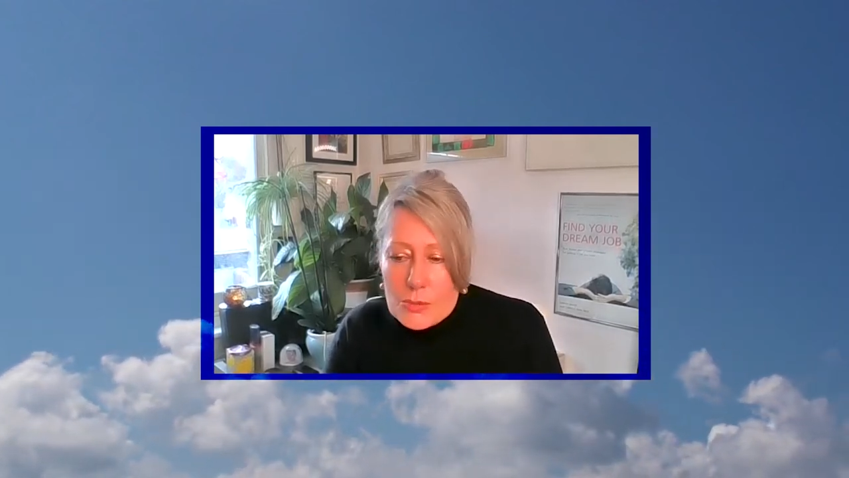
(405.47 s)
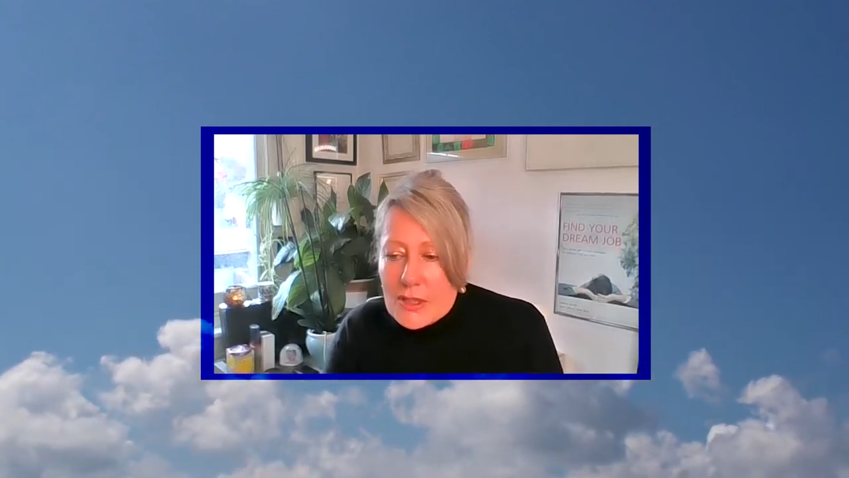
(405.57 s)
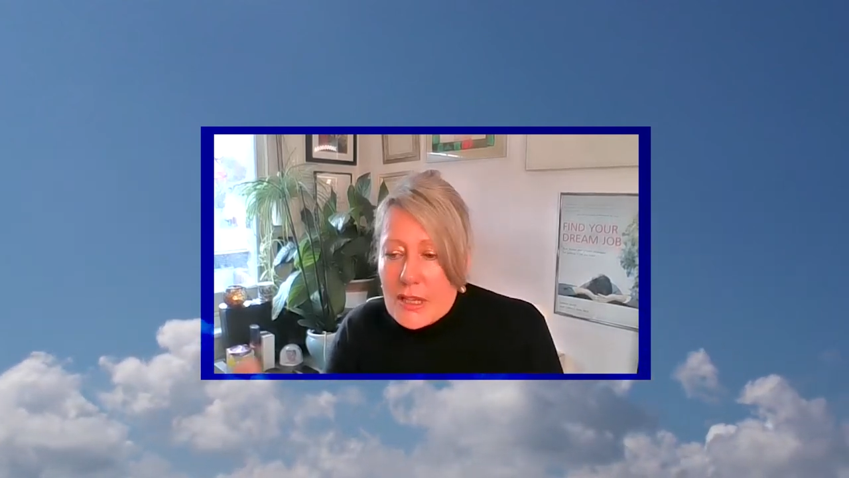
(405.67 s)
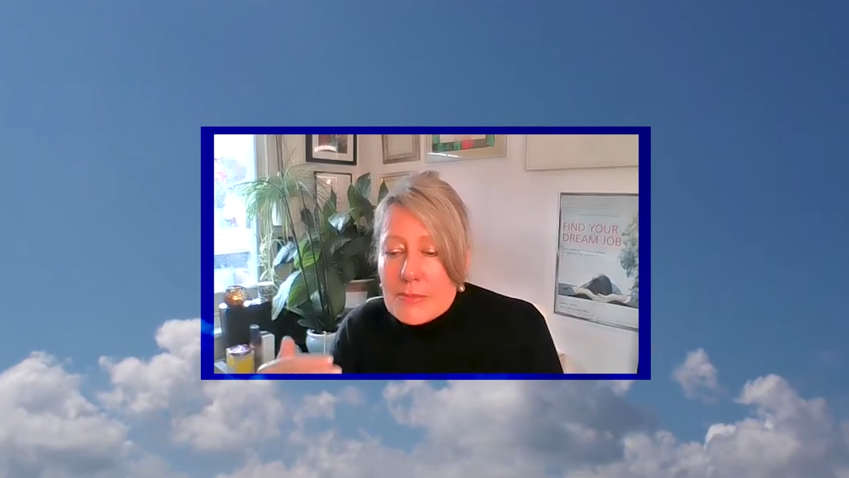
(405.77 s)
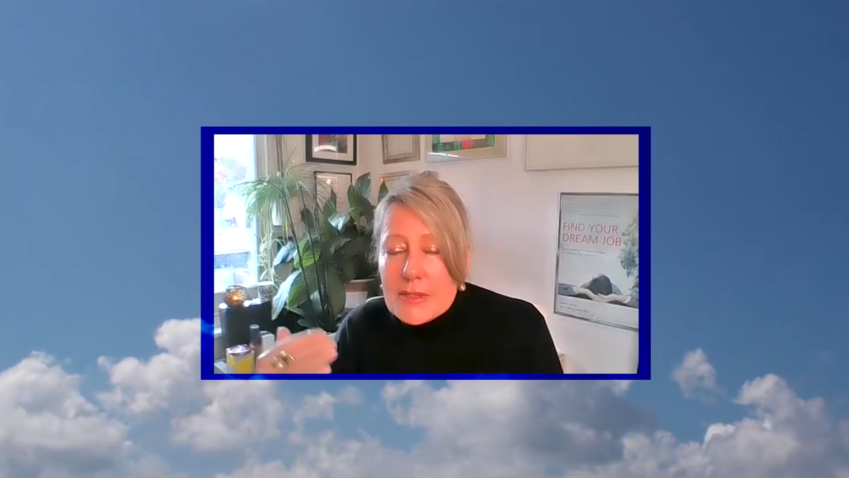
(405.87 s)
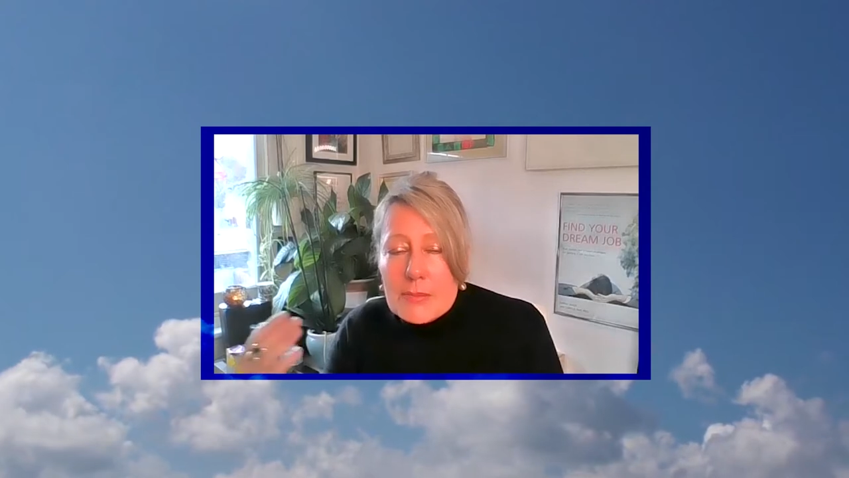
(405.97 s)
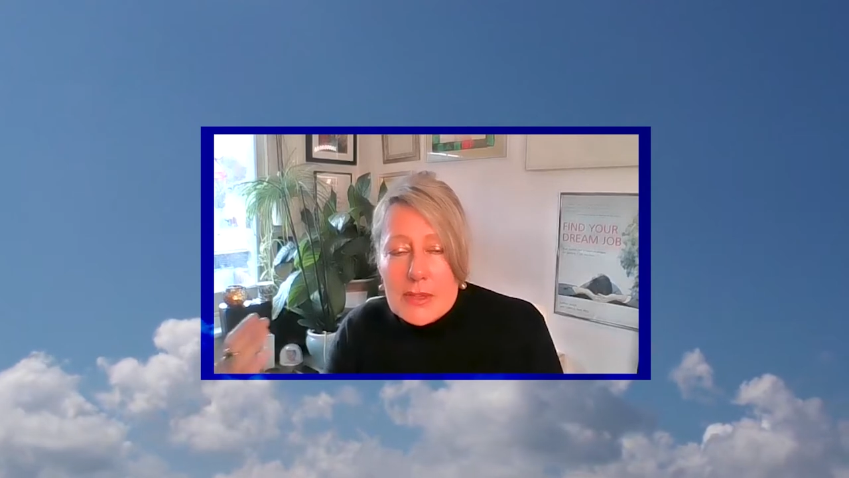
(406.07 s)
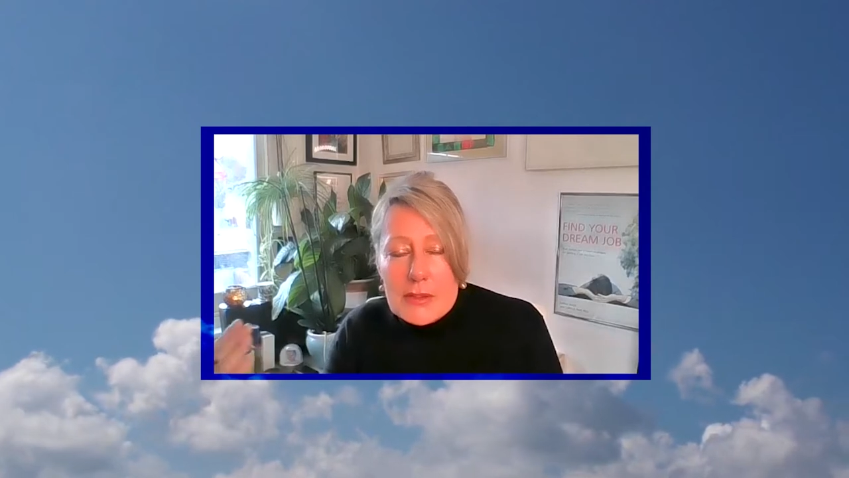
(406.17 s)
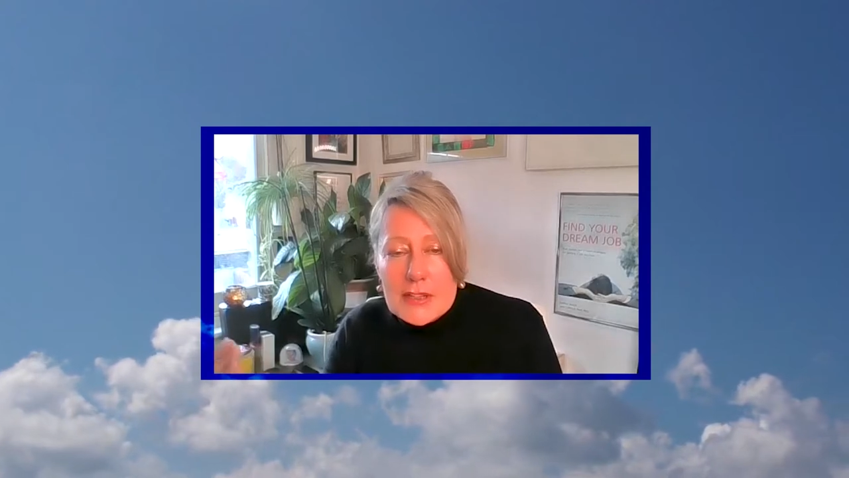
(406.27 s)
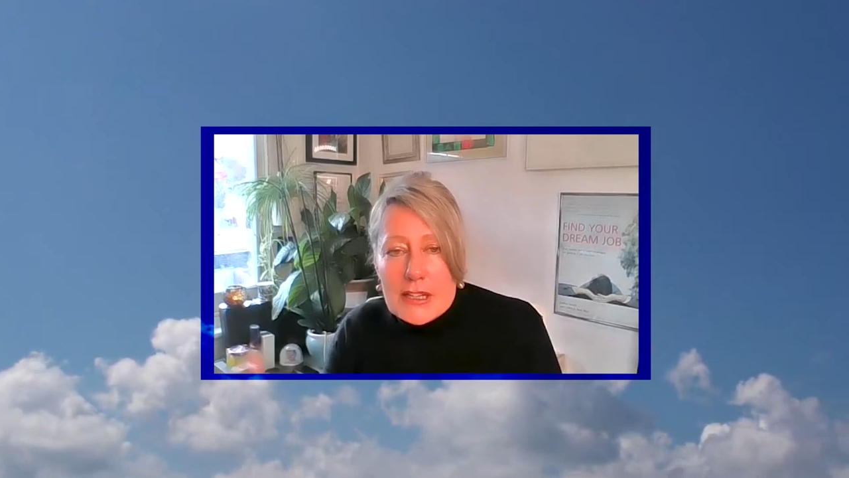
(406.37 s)
So that's been a bit
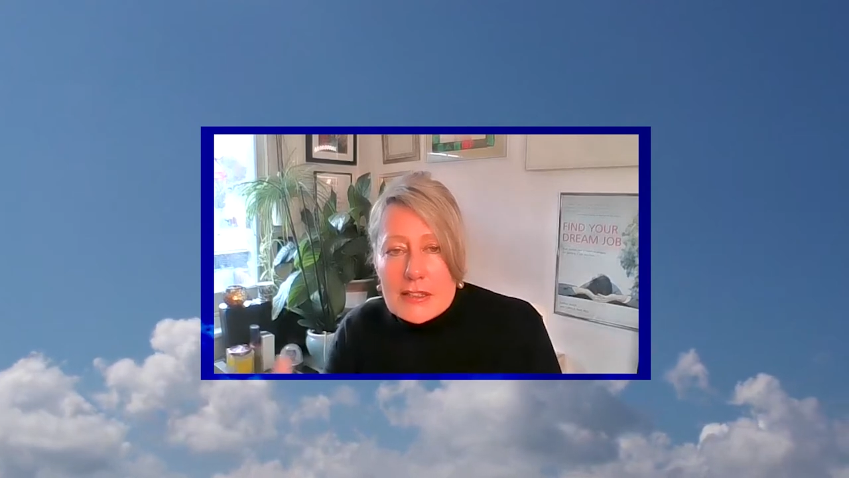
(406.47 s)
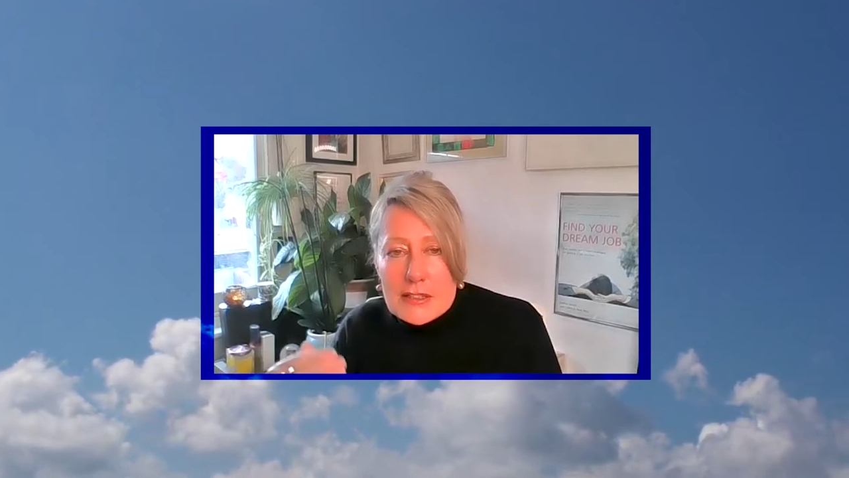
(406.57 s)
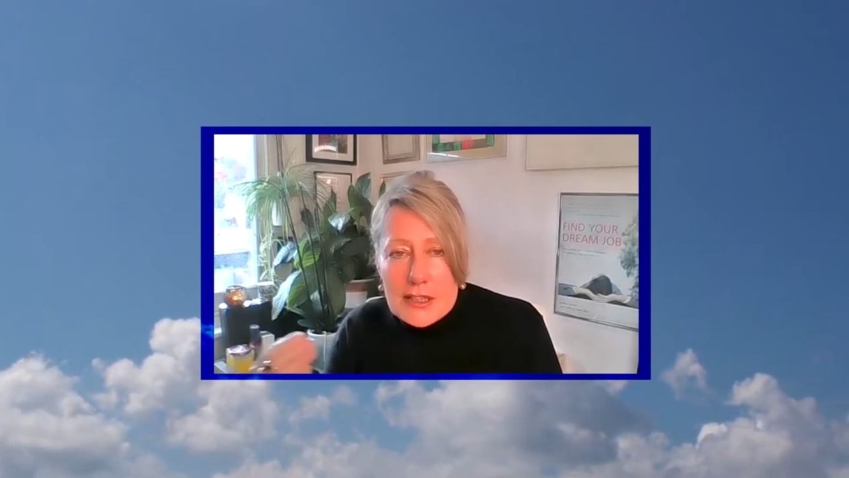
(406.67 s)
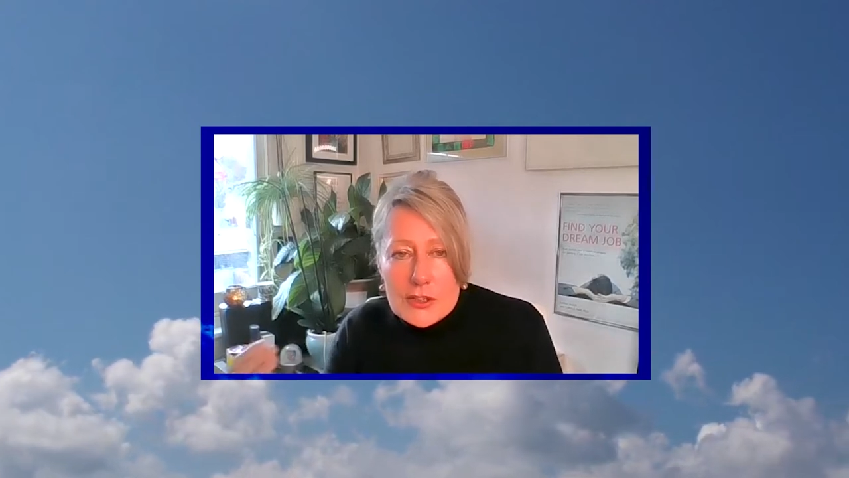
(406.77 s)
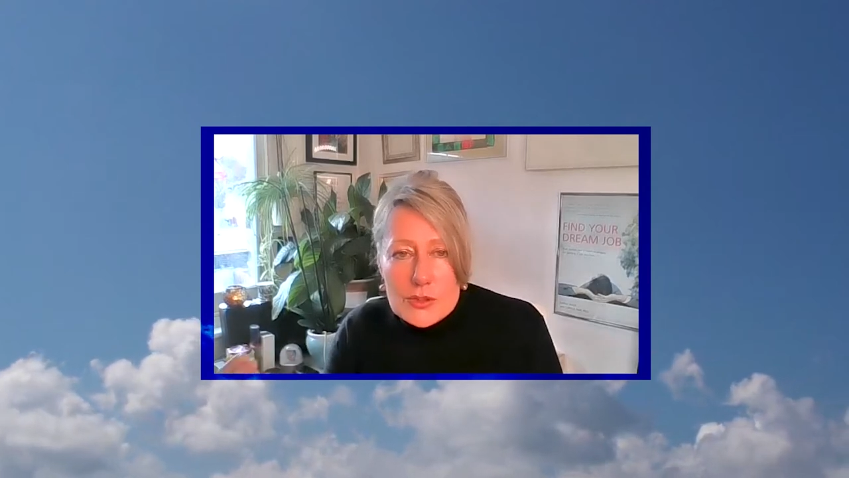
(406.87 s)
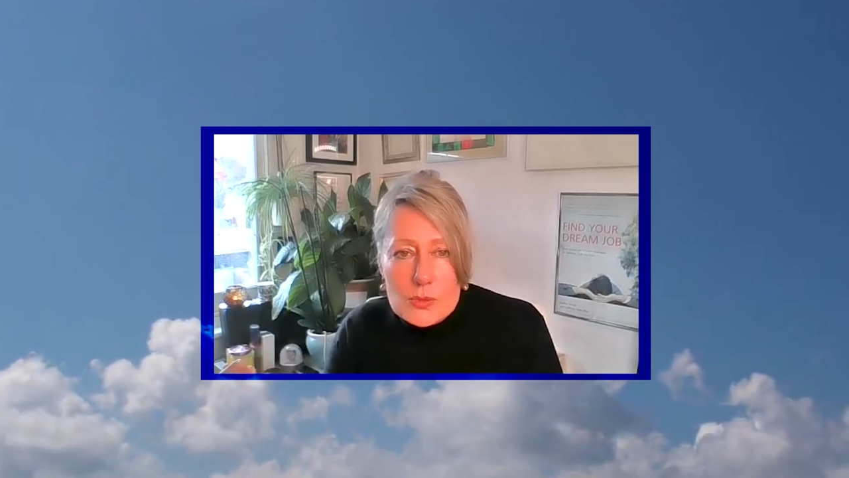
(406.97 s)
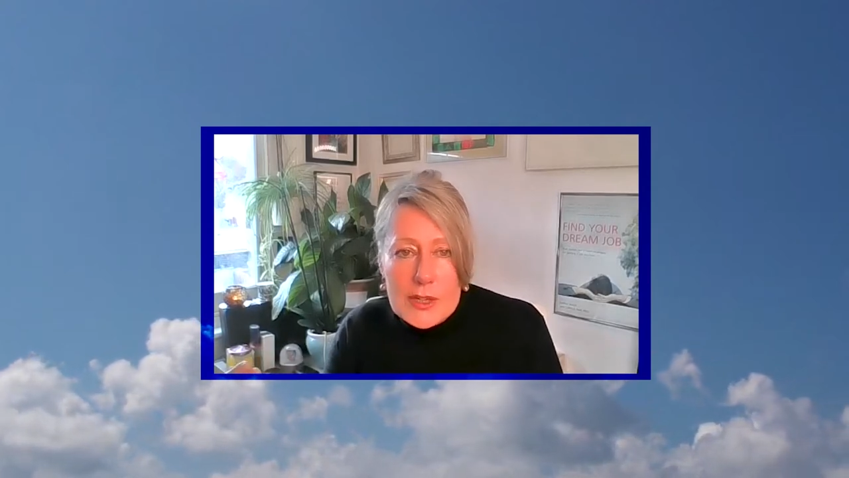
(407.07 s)
of an existential